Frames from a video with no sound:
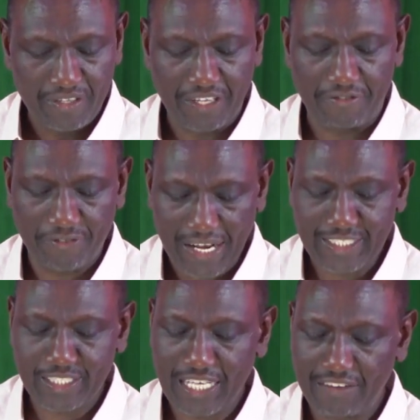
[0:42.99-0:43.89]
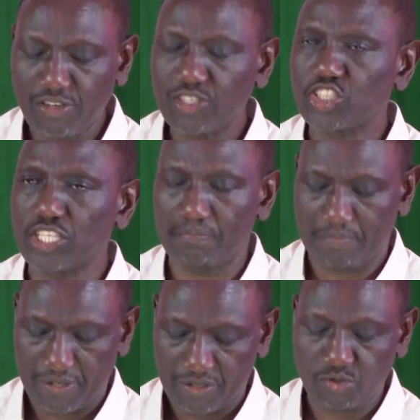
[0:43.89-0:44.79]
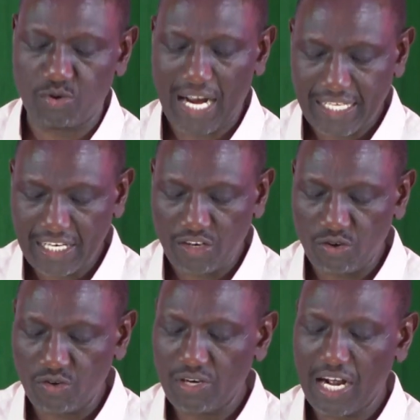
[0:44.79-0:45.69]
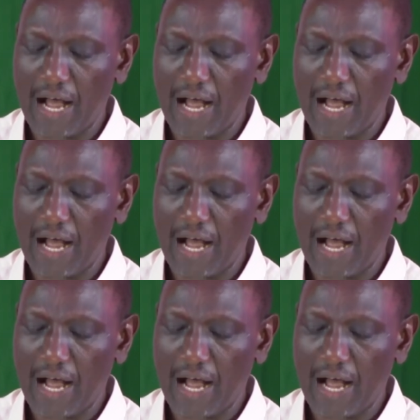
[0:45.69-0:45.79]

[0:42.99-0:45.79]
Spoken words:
the first naval ship to undergo